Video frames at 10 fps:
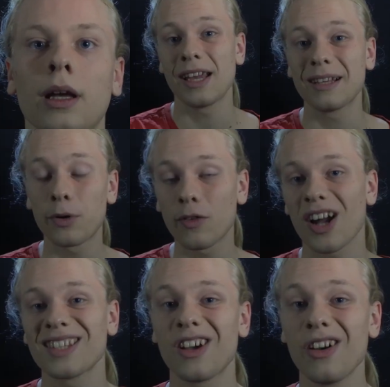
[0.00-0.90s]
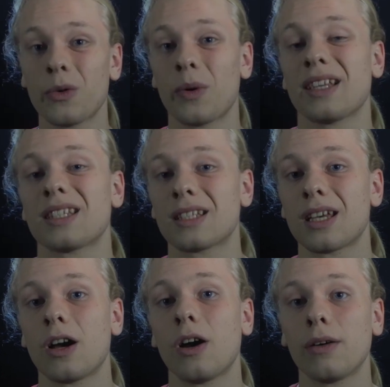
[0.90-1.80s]
It provides other ways
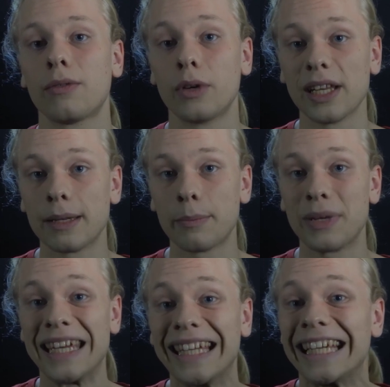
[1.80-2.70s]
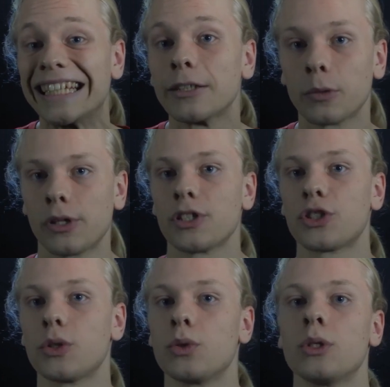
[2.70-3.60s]
of repeating the words
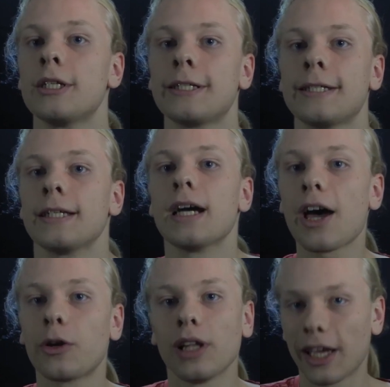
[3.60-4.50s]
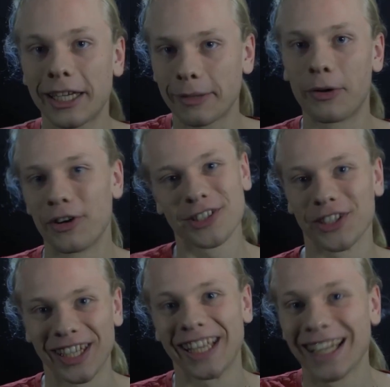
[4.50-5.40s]
too. I don't like it
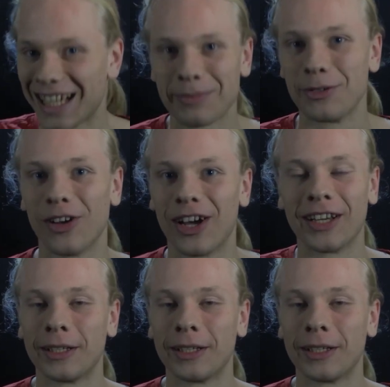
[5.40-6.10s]
personally. Let's move on.